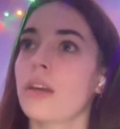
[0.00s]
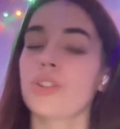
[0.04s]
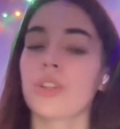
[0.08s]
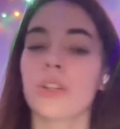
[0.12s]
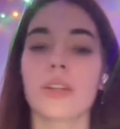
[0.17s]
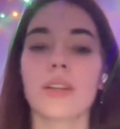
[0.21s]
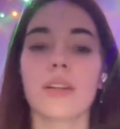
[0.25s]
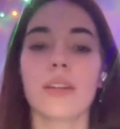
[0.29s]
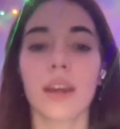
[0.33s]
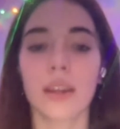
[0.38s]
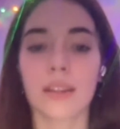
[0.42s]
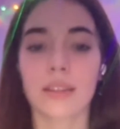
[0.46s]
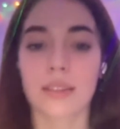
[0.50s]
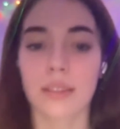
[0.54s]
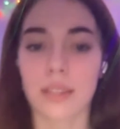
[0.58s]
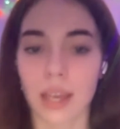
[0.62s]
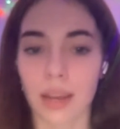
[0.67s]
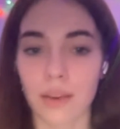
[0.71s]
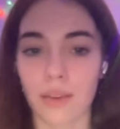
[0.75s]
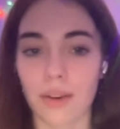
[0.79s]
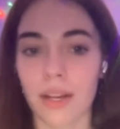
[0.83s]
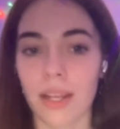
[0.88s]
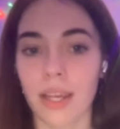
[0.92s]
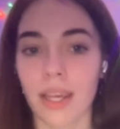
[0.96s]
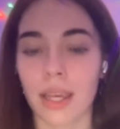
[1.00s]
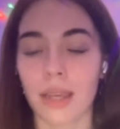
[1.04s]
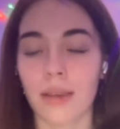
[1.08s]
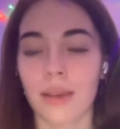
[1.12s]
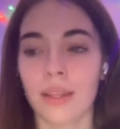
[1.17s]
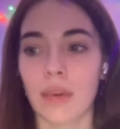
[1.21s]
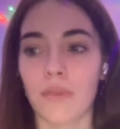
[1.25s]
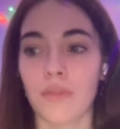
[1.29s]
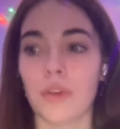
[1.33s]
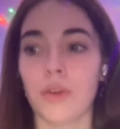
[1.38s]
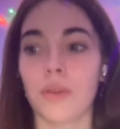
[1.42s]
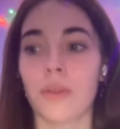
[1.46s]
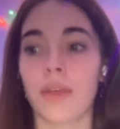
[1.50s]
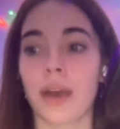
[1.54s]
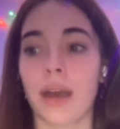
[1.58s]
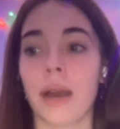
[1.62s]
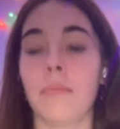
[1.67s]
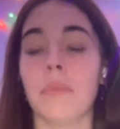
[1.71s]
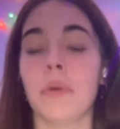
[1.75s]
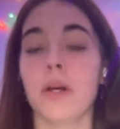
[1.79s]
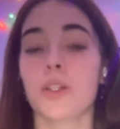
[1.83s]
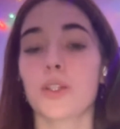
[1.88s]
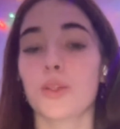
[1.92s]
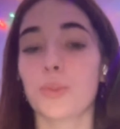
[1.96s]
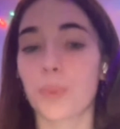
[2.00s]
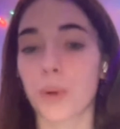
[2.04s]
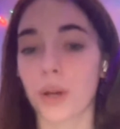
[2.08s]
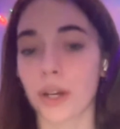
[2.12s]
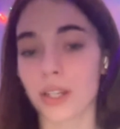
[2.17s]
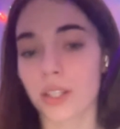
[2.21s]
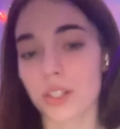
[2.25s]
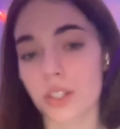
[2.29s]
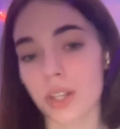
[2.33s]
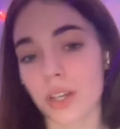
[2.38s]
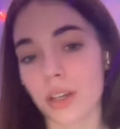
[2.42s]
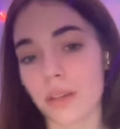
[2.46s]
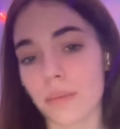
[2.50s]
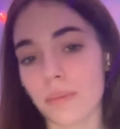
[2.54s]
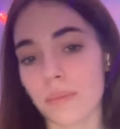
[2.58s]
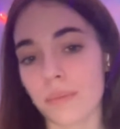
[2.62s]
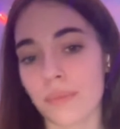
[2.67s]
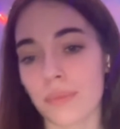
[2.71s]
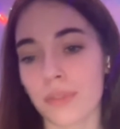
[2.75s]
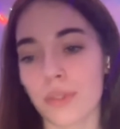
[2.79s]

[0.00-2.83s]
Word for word: shouldn't necessarily give you that much pressure.